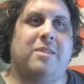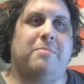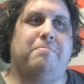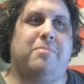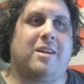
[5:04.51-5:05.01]
to
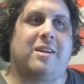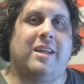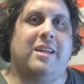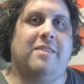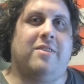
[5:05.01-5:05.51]
plug
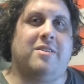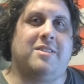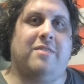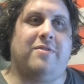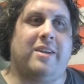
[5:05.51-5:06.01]
any of our
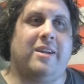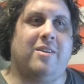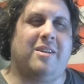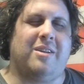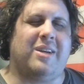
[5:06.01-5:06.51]
stuff here.
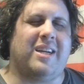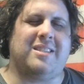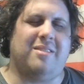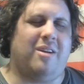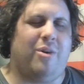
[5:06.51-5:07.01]
You
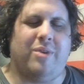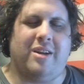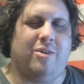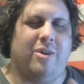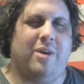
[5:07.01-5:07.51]
guys already
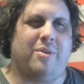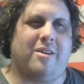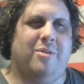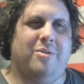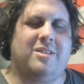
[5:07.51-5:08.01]
know how it
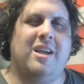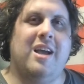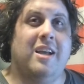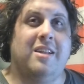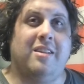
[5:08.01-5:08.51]
goes.
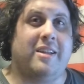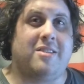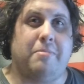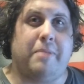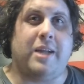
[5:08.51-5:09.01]
Link
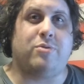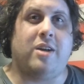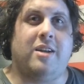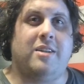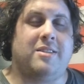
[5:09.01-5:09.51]
to the
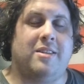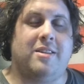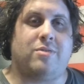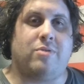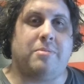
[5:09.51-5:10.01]
Patreon is in the
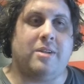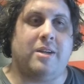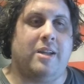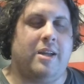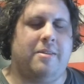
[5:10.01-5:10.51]

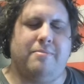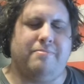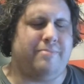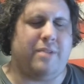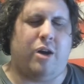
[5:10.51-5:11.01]
description and
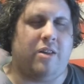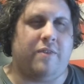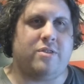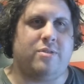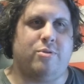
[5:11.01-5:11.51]
all
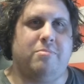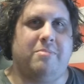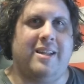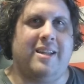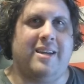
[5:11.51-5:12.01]
of our social
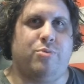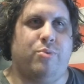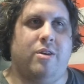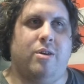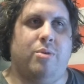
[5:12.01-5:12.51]
media,
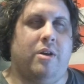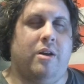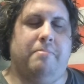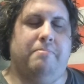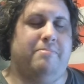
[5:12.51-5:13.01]
Twitter,
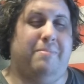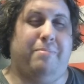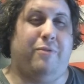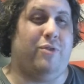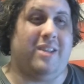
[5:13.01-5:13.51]
um, uh,
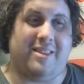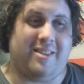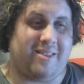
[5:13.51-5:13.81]
before that